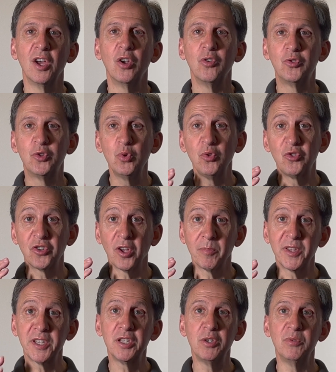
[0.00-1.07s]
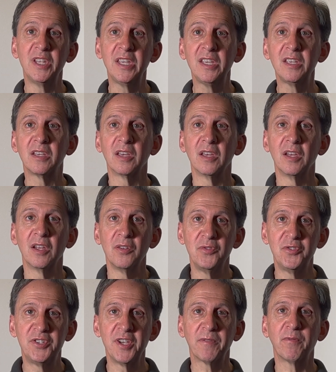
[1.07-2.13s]
Do something unique,
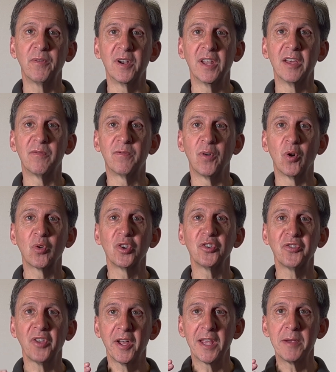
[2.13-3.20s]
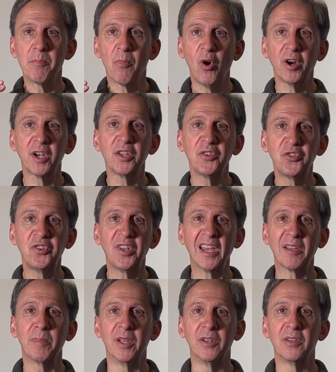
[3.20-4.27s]
different, and focused on a market
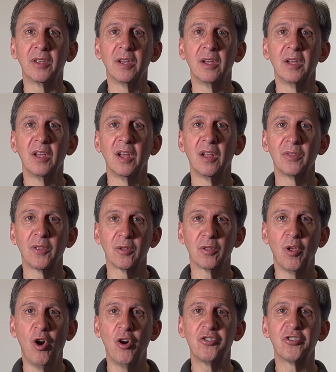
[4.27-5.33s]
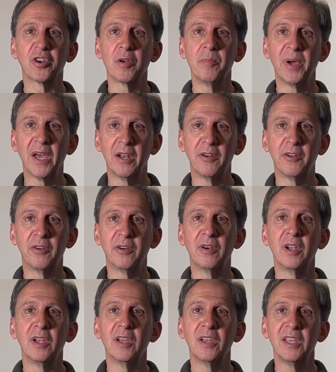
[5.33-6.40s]
segment the larger competitor
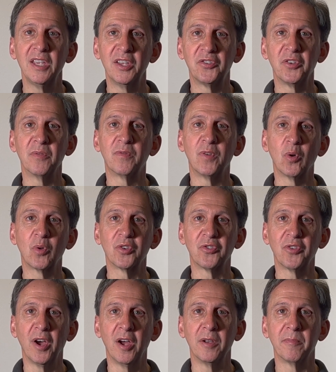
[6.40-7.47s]
isn't focused on.